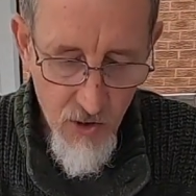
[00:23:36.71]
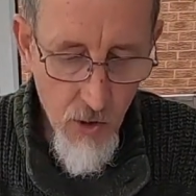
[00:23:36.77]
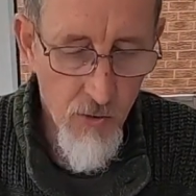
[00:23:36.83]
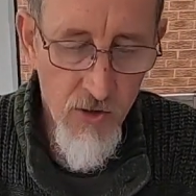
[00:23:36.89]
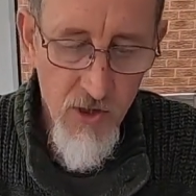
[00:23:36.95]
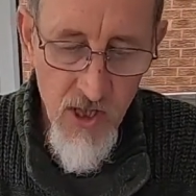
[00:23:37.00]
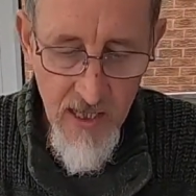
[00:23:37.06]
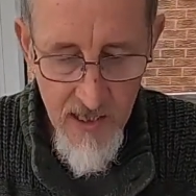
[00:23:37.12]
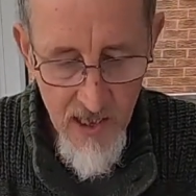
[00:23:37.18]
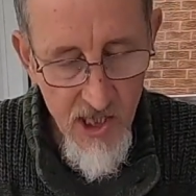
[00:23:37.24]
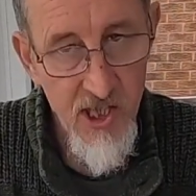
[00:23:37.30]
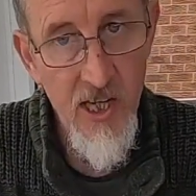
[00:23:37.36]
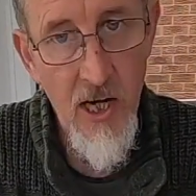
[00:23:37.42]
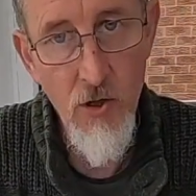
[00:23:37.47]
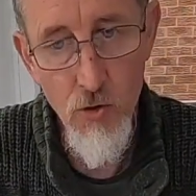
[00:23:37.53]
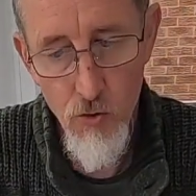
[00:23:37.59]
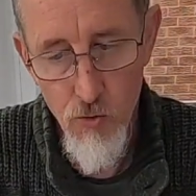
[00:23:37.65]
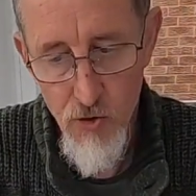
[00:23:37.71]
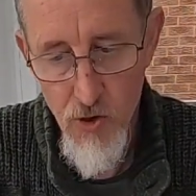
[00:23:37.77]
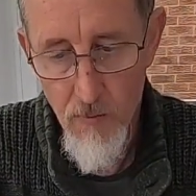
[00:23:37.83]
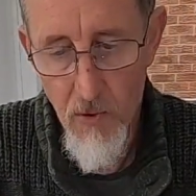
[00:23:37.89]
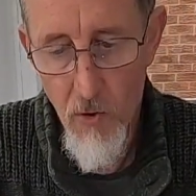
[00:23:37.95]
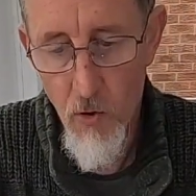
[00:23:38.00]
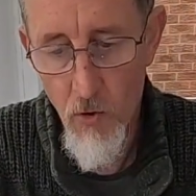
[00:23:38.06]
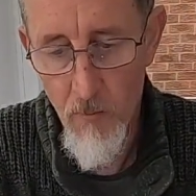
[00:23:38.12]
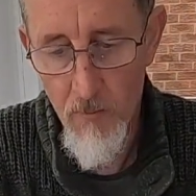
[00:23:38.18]
Don't need a central
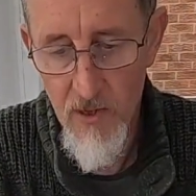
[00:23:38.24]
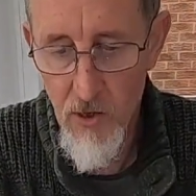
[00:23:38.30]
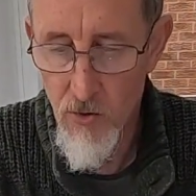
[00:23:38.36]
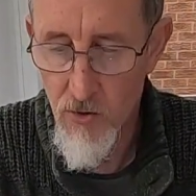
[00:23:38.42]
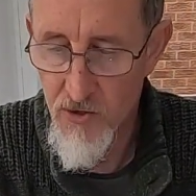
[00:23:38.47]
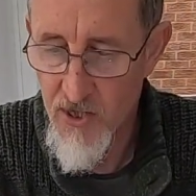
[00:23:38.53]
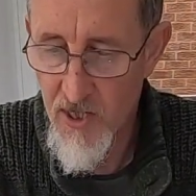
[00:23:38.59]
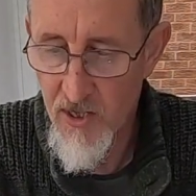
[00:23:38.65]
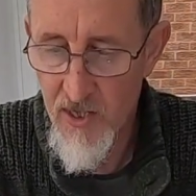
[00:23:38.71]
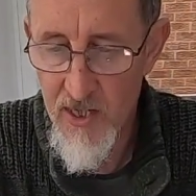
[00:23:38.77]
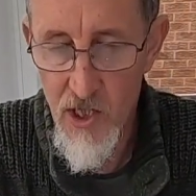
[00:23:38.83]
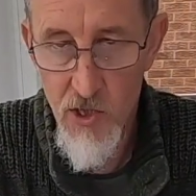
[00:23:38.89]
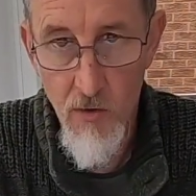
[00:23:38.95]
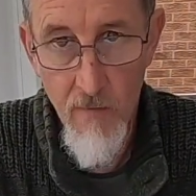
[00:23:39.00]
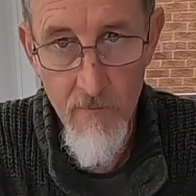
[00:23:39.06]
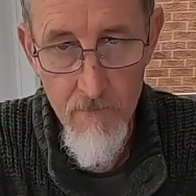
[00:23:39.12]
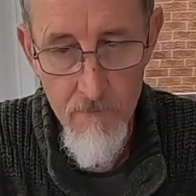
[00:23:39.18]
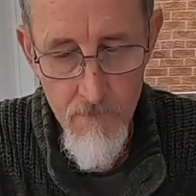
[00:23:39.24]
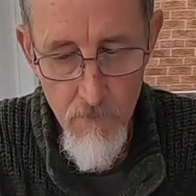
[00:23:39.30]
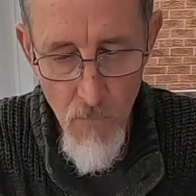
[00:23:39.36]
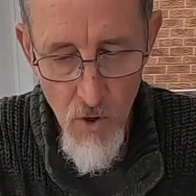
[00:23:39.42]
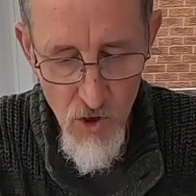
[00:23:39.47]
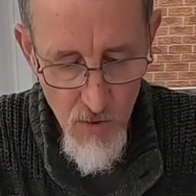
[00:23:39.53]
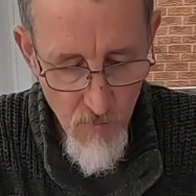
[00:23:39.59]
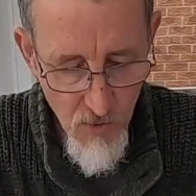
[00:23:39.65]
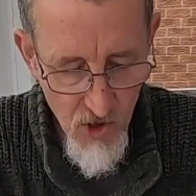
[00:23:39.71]
support because these are
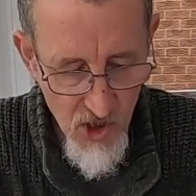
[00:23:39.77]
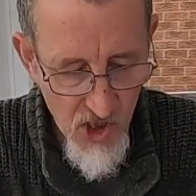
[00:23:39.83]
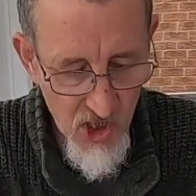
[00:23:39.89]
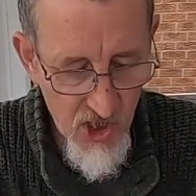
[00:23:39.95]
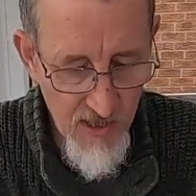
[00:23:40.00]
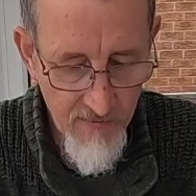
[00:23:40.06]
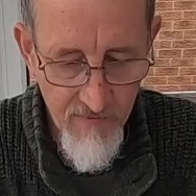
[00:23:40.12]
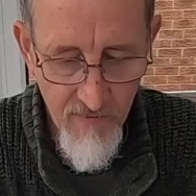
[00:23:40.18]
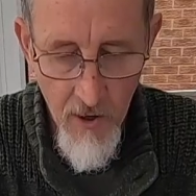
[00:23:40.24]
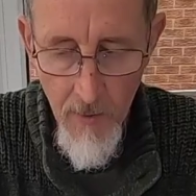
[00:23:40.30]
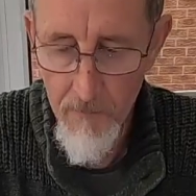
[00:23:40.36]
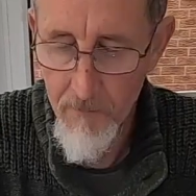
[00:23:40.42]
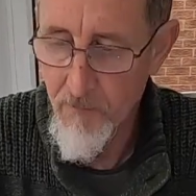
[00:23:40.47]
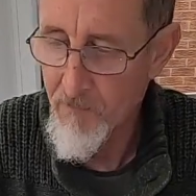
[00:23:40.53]
much stiffer.